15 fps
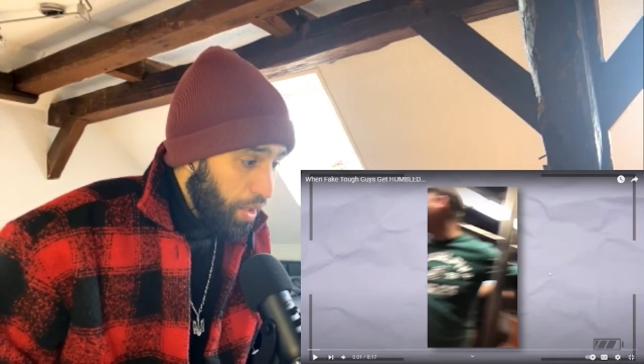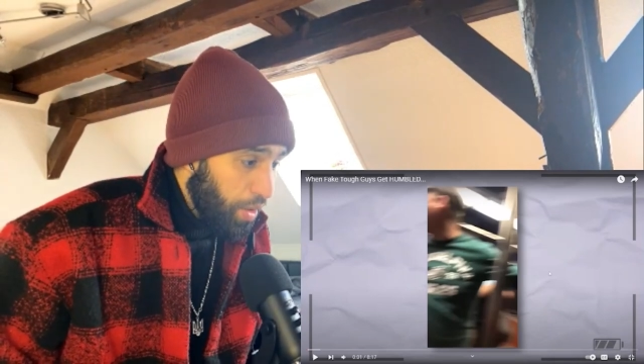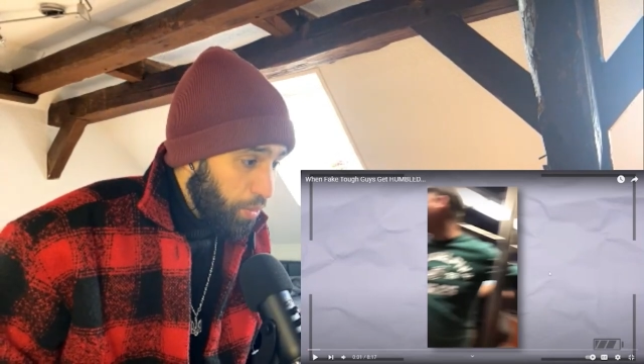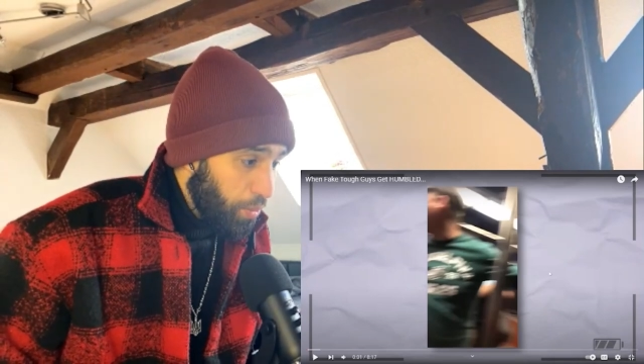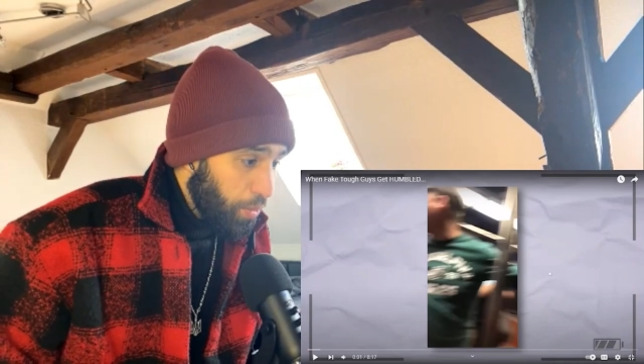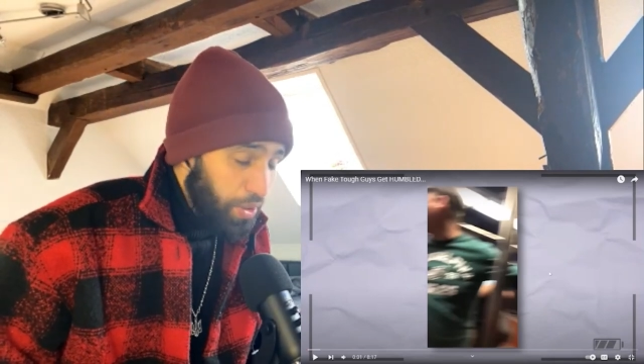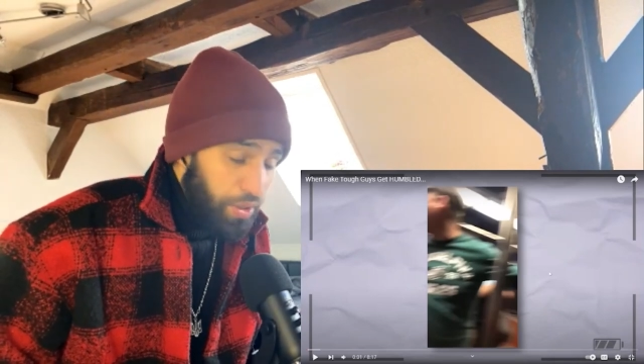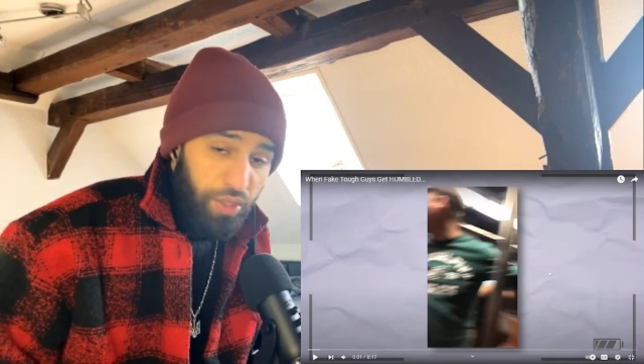
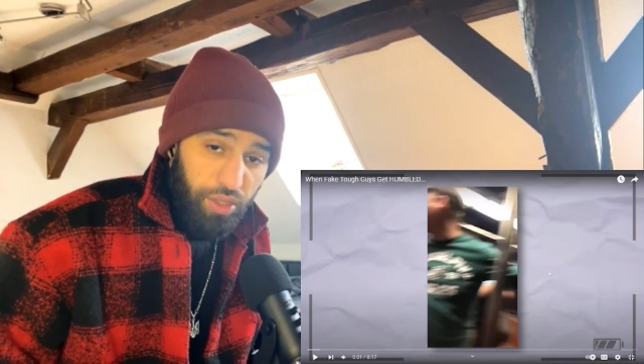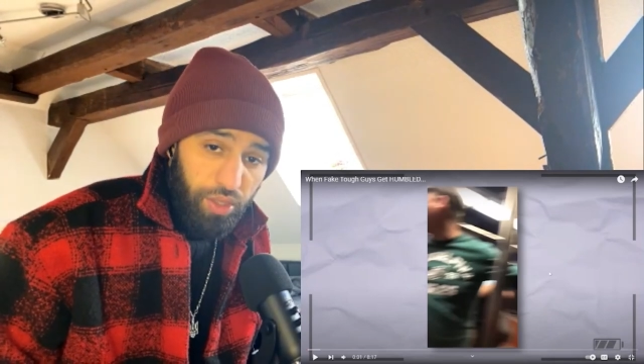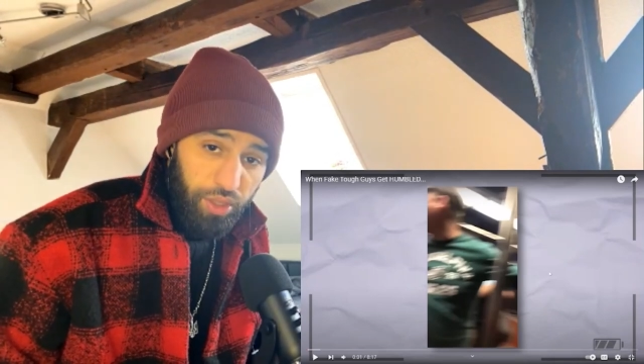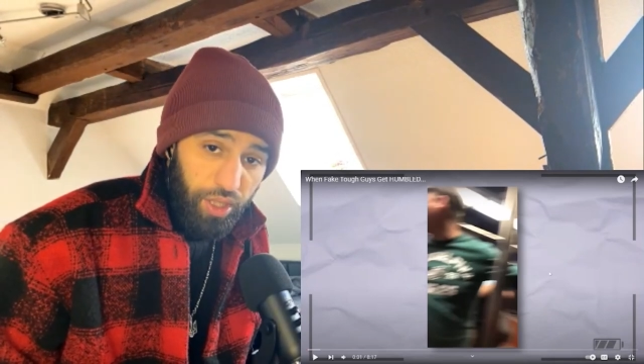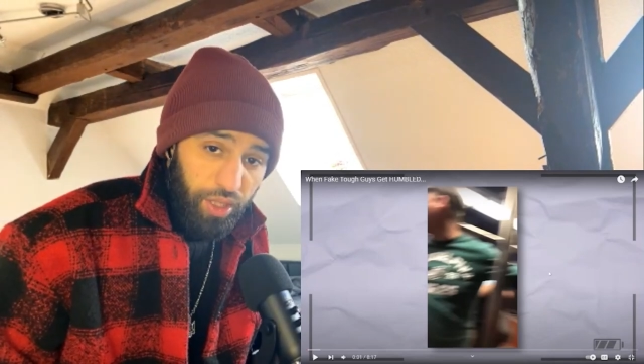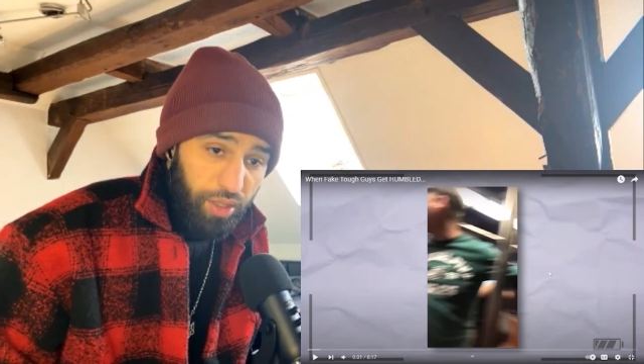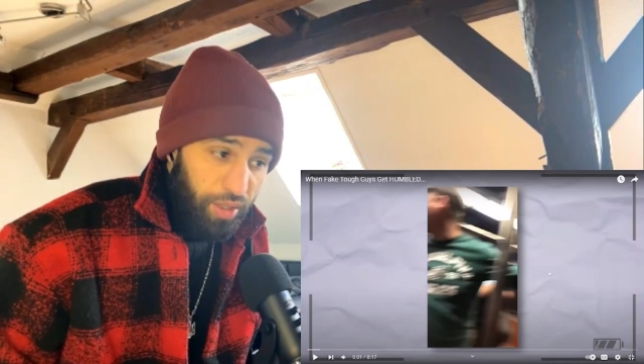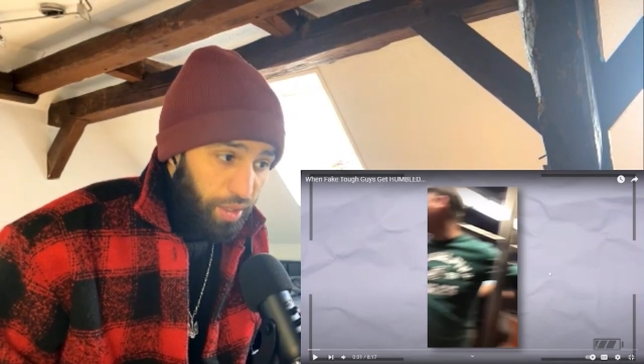with the
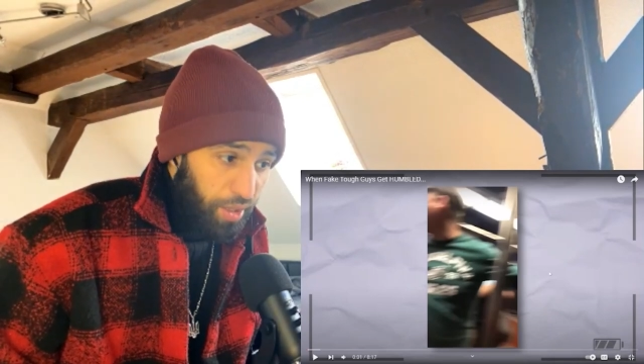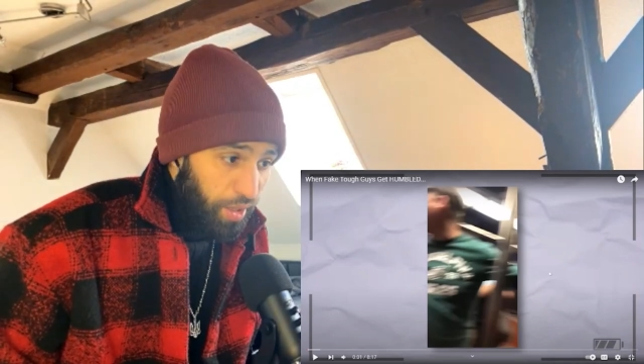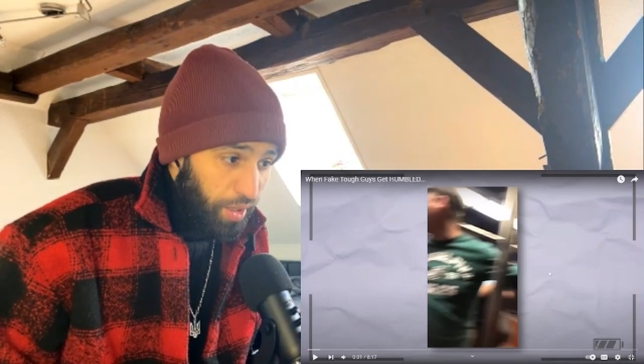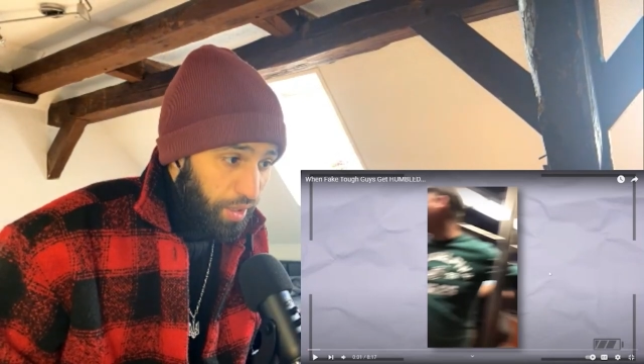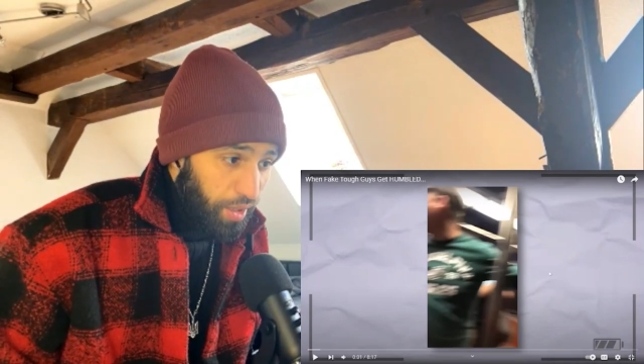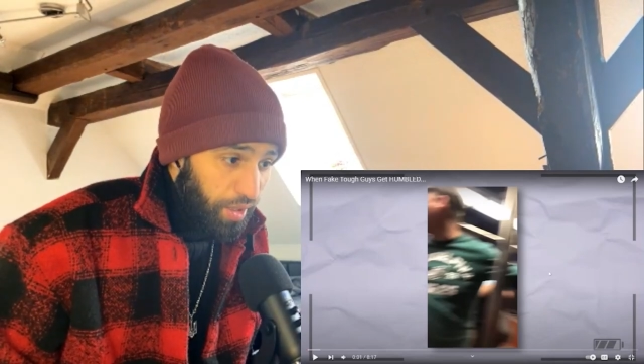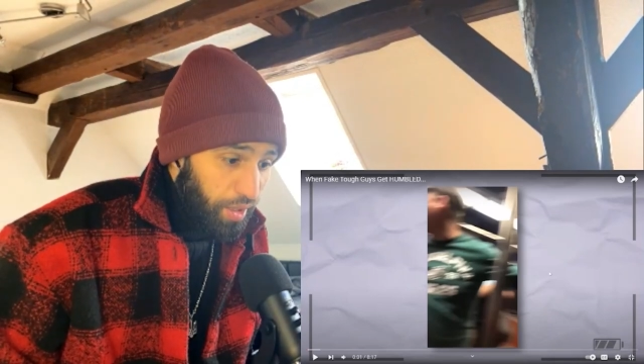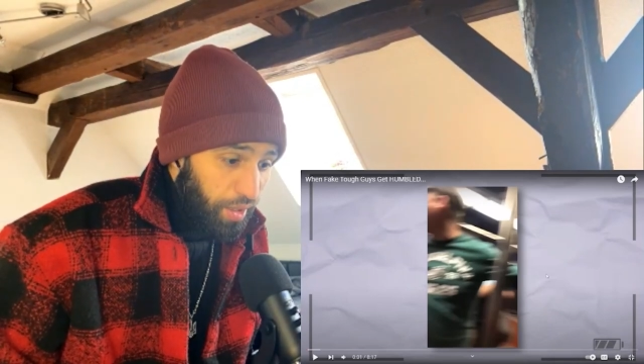suggestion
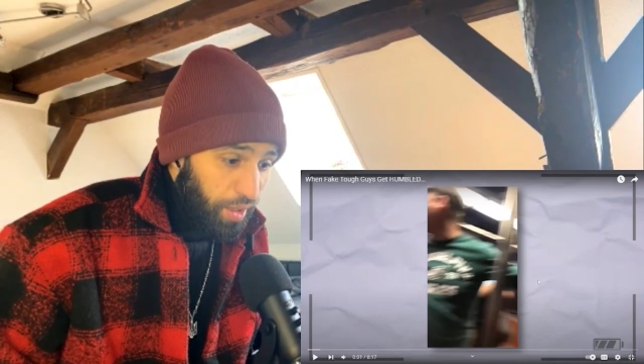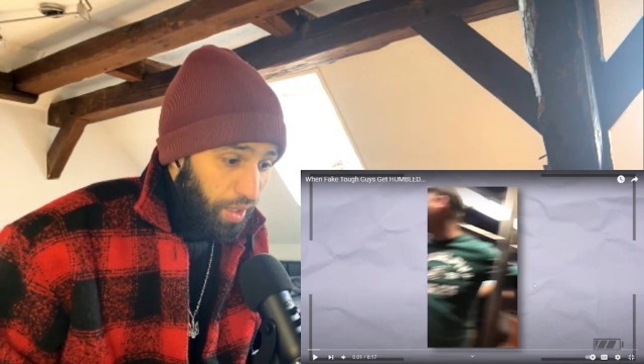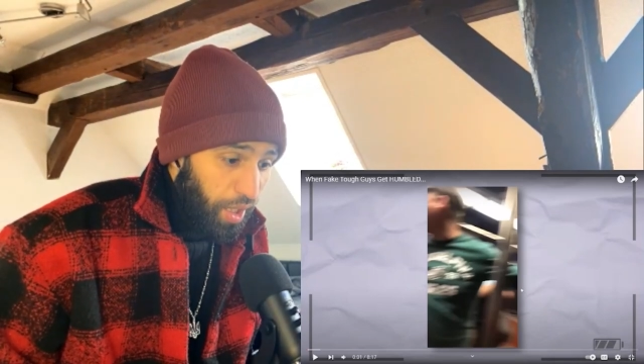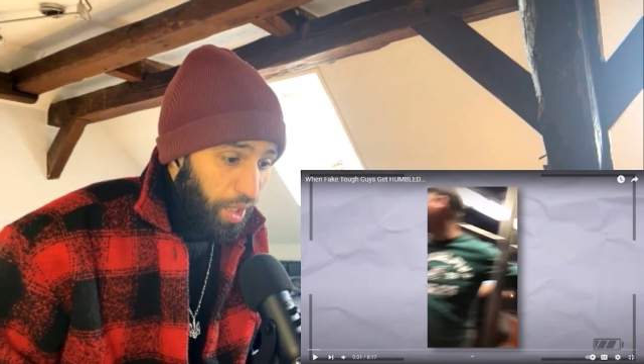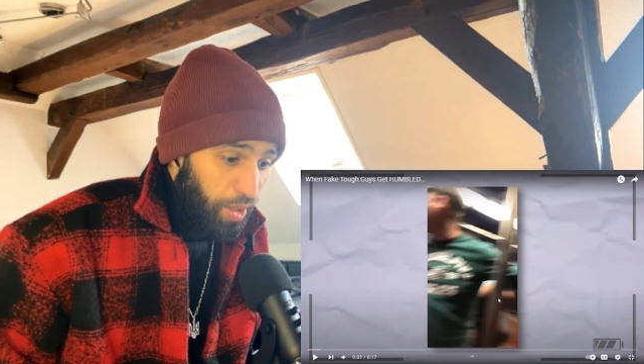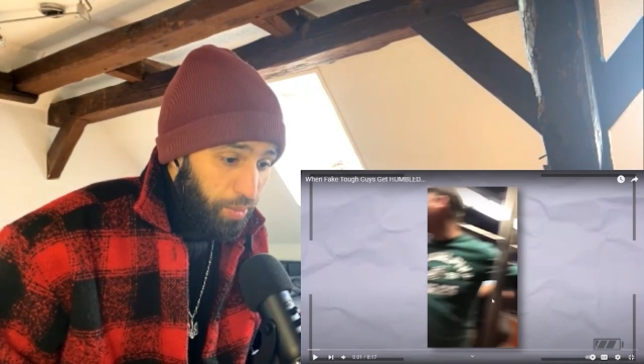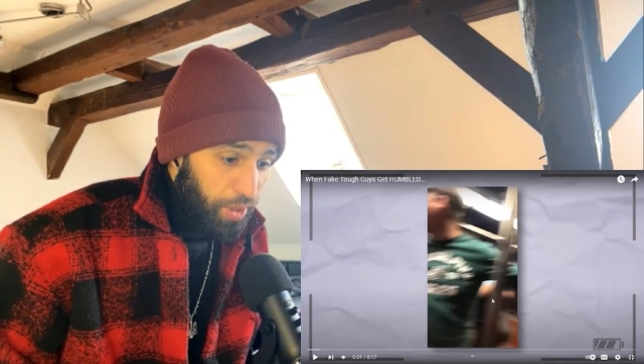i